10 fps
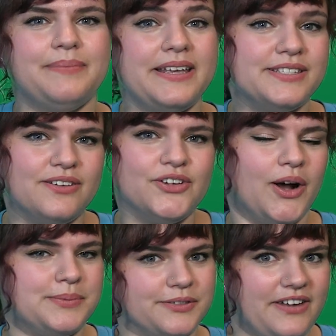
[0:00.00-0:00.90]
Based on your
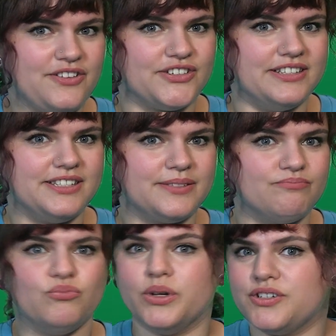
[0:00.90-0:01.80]
observations,
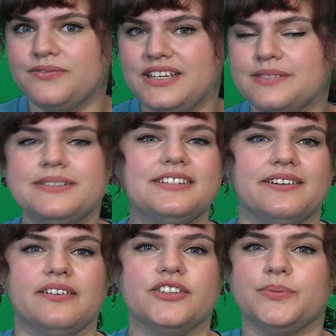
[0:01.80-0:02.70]
which of these
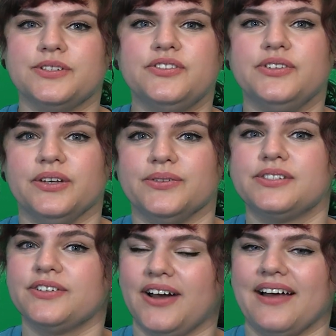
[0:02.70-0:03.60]
materials would you use
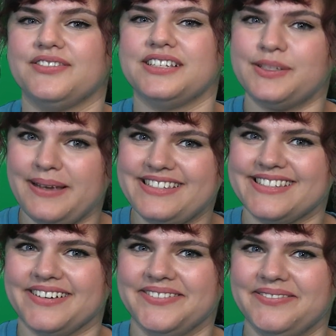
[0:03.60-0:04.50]
to craft a
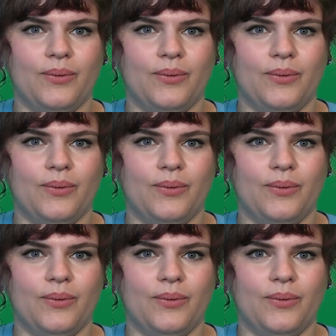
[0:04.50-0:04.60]
spacesuit?